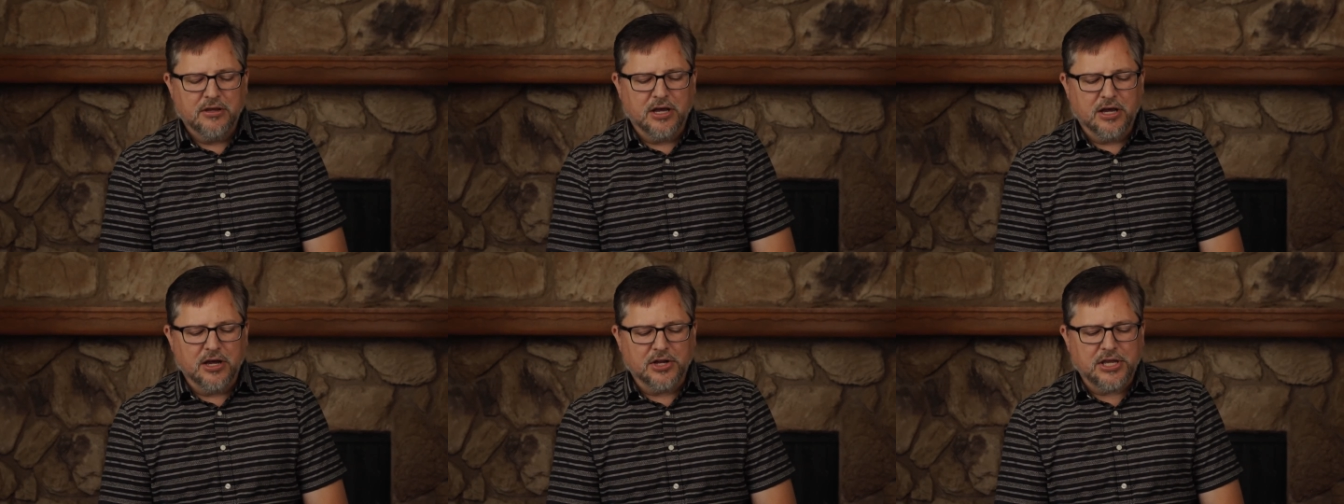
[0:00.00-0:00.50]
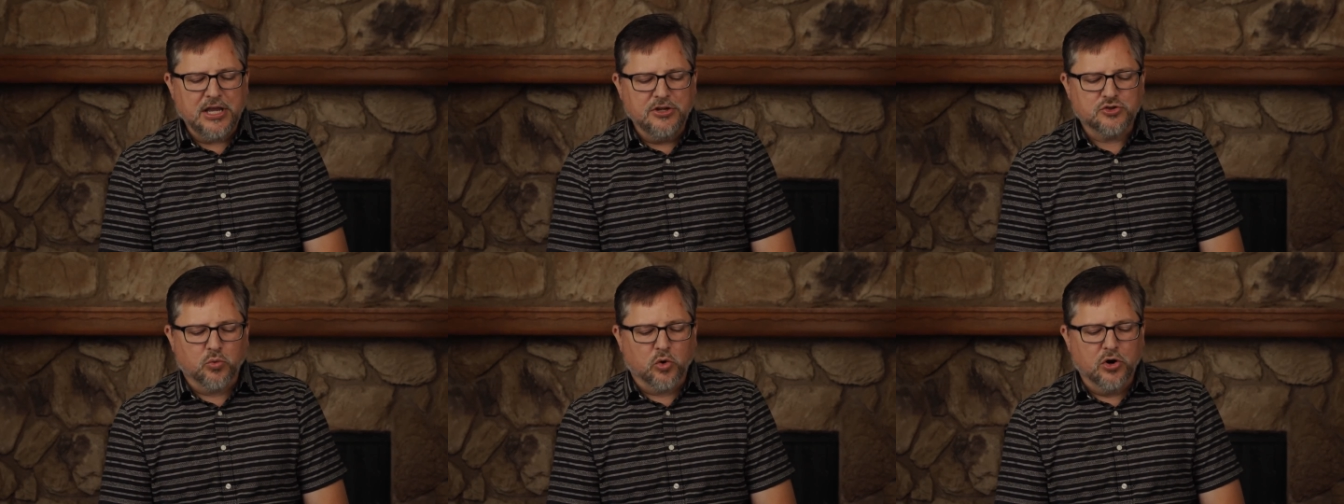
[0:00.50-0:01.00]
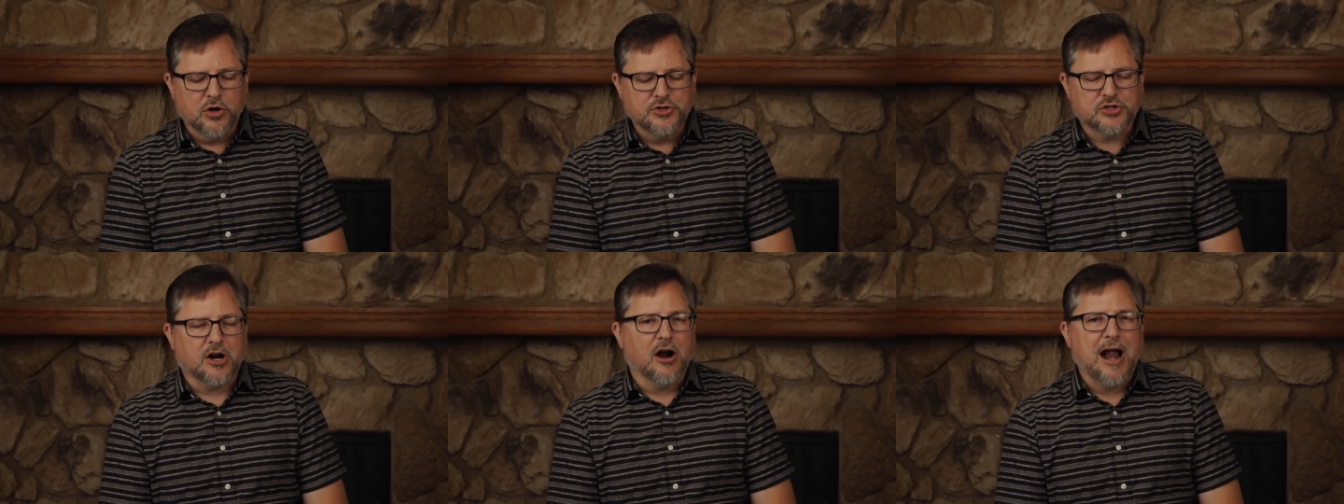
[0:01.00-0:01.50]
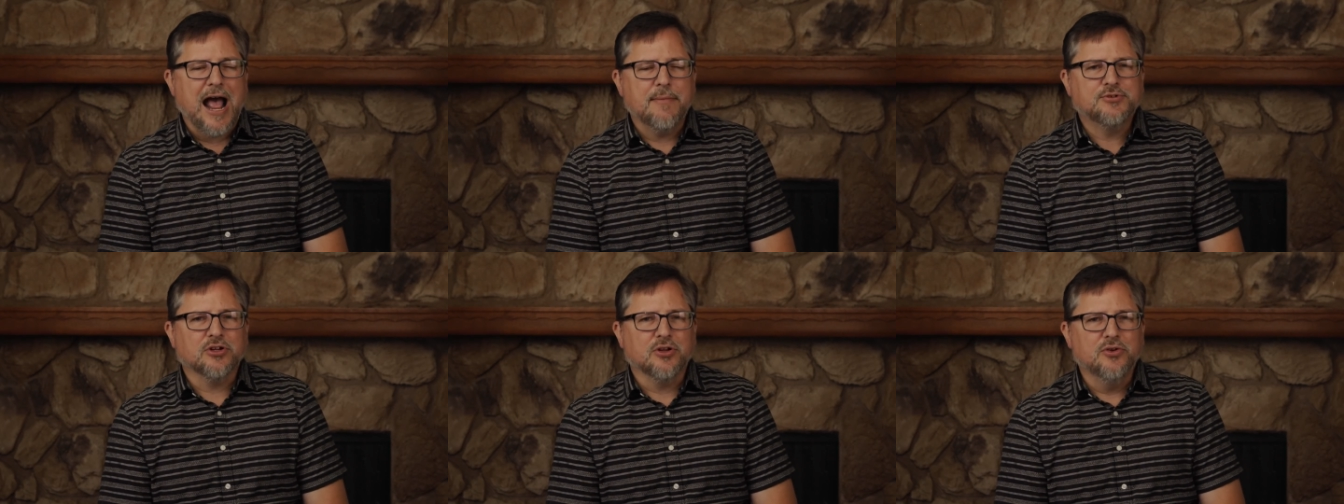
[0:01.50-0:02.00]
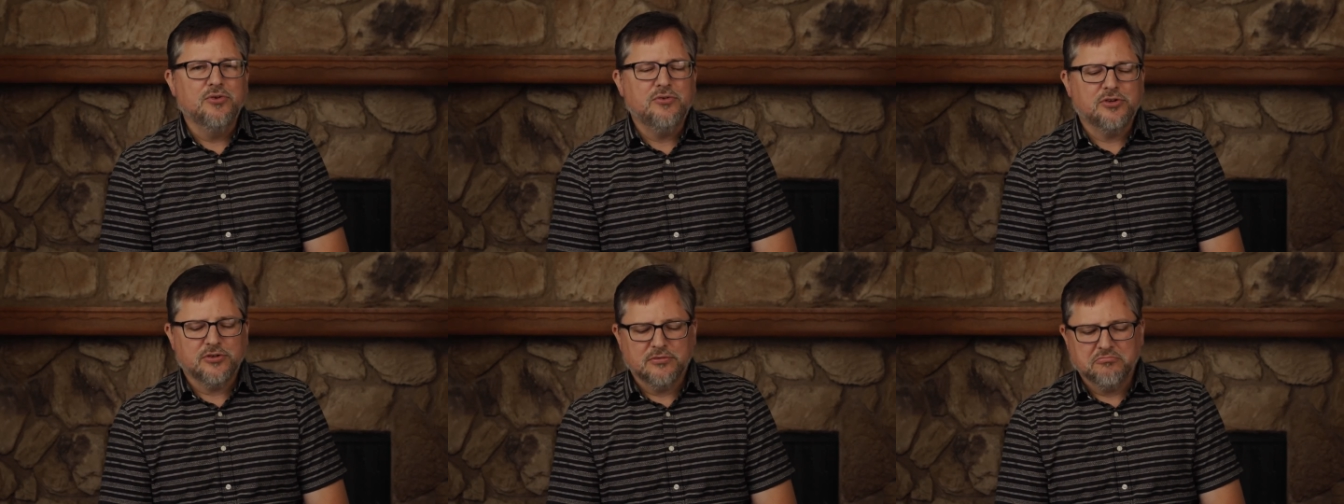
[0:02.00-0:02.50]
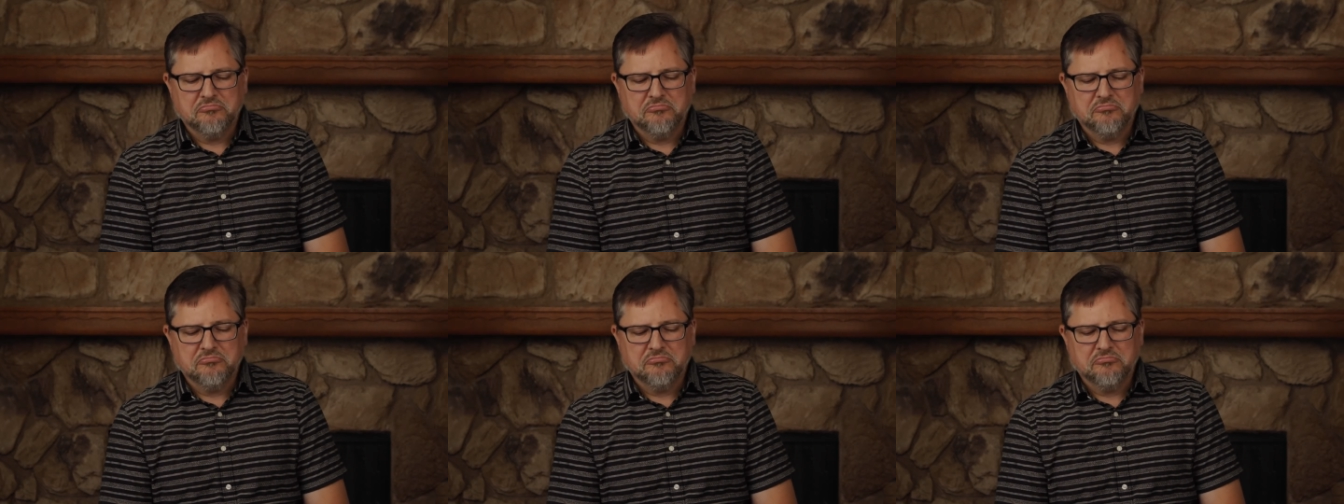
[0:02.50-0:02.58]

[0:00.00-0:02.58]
uh, a king's words are absolute.